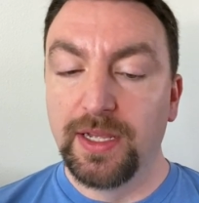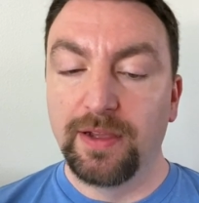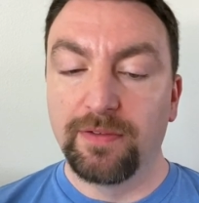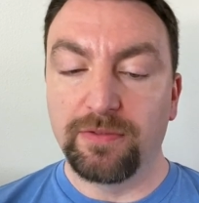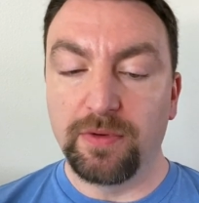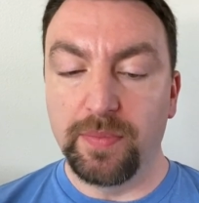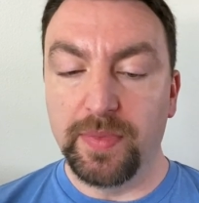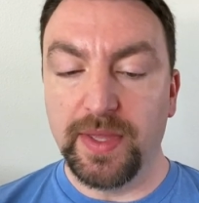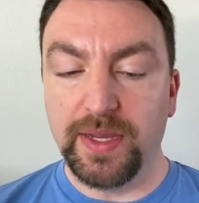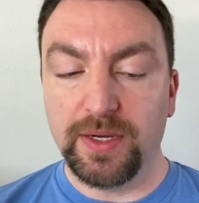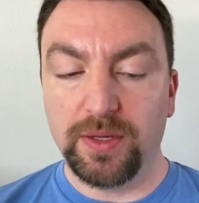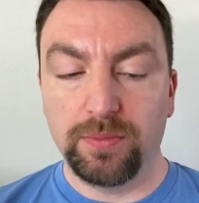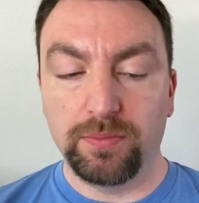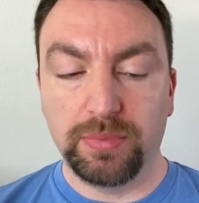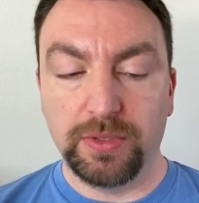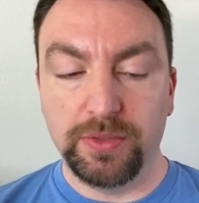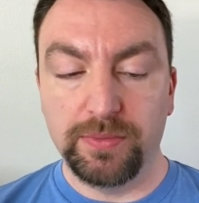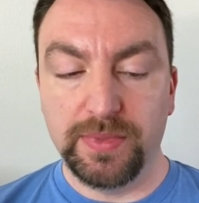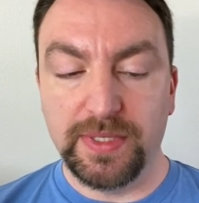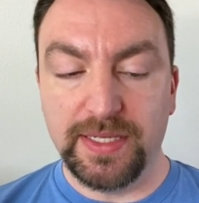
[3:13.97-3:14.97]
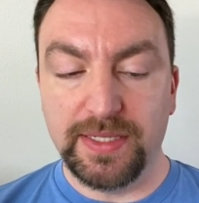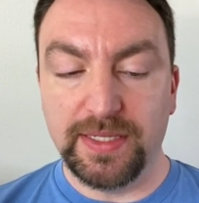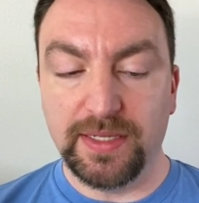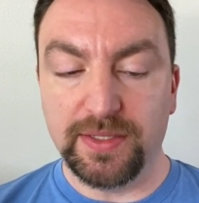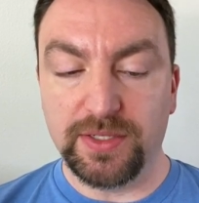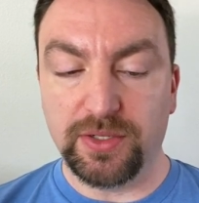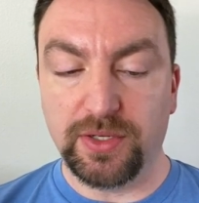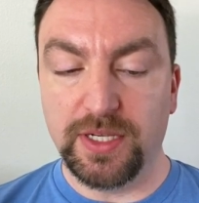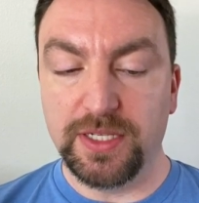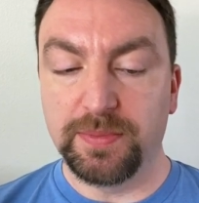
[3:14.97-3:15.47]
From there, Bloom
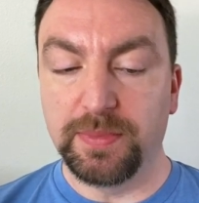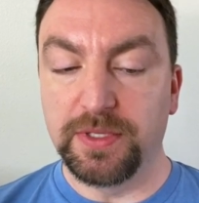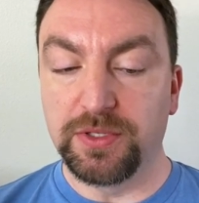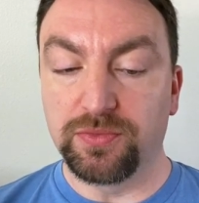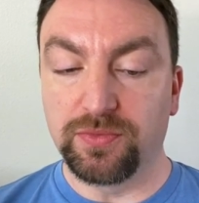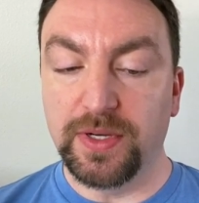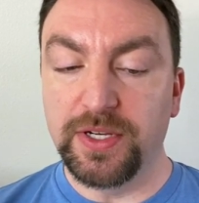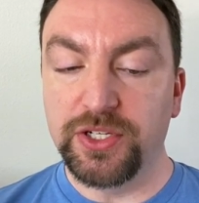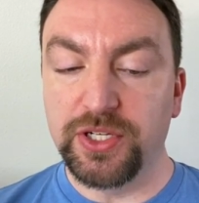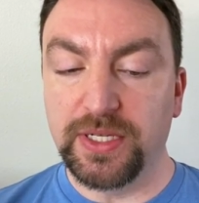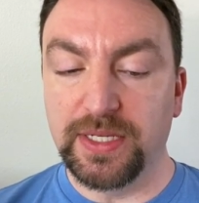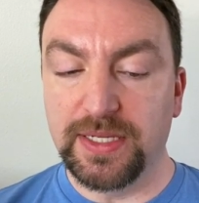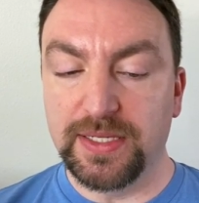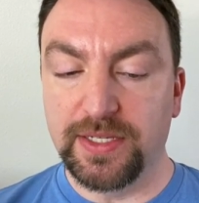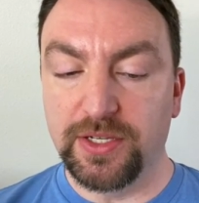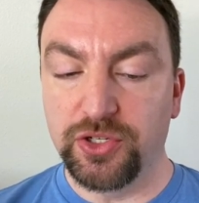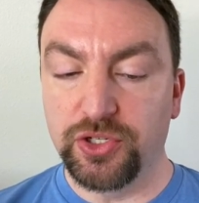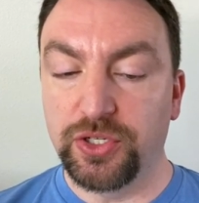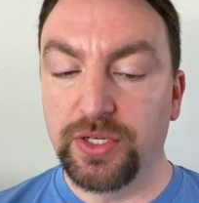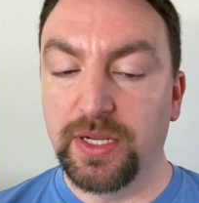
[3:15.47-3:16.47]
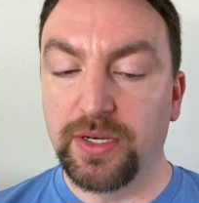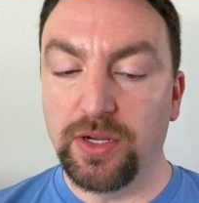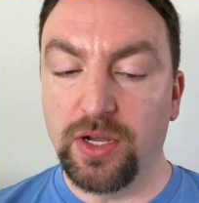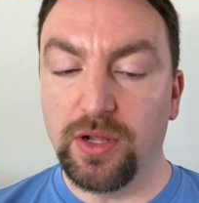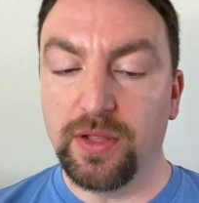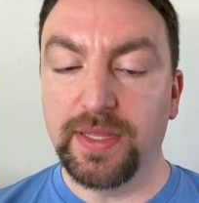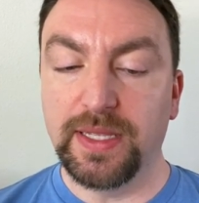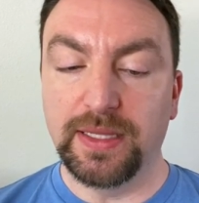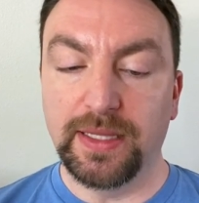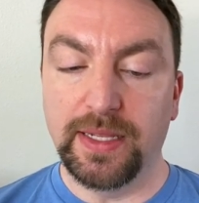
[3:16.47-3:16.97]
details her husband's wrenching decision and
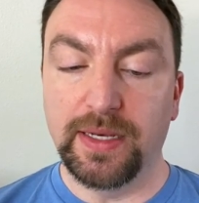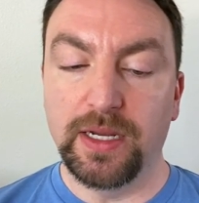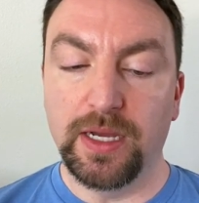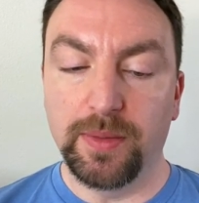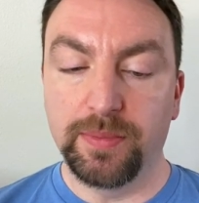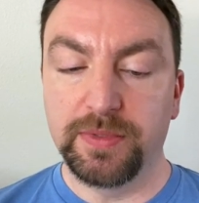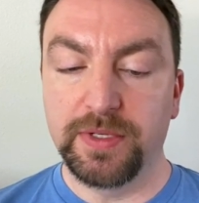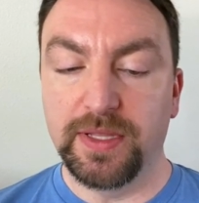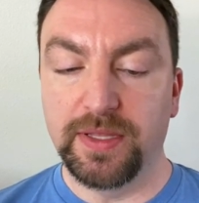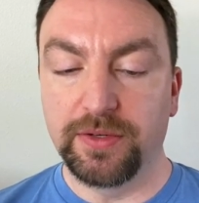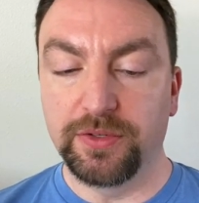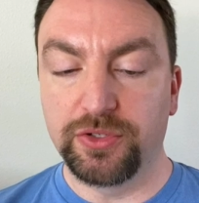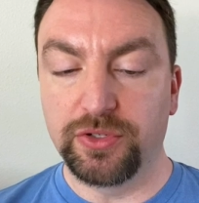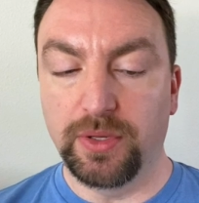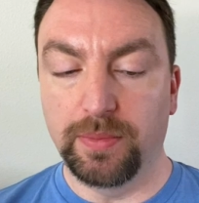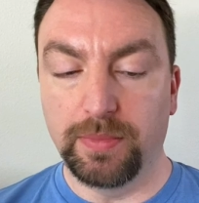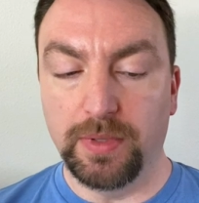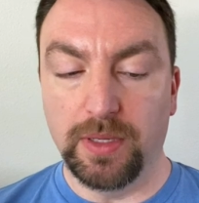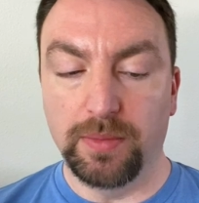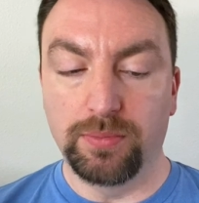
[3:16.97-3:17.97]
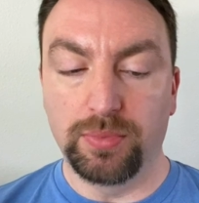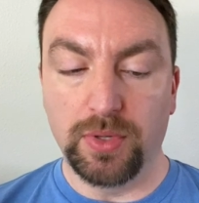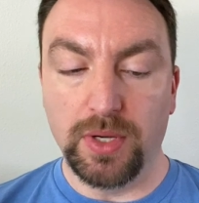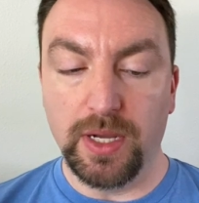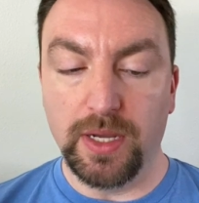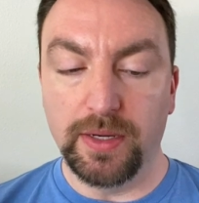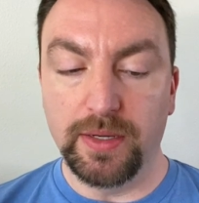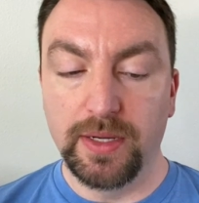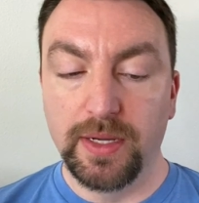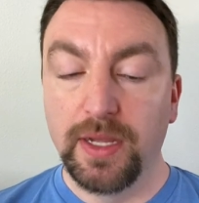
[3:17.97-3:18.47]
all that led up to their trip
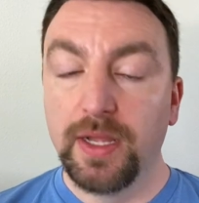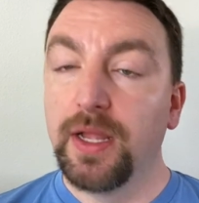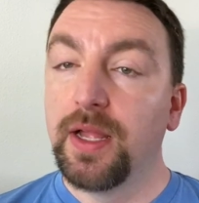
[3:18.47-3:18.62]
abroad.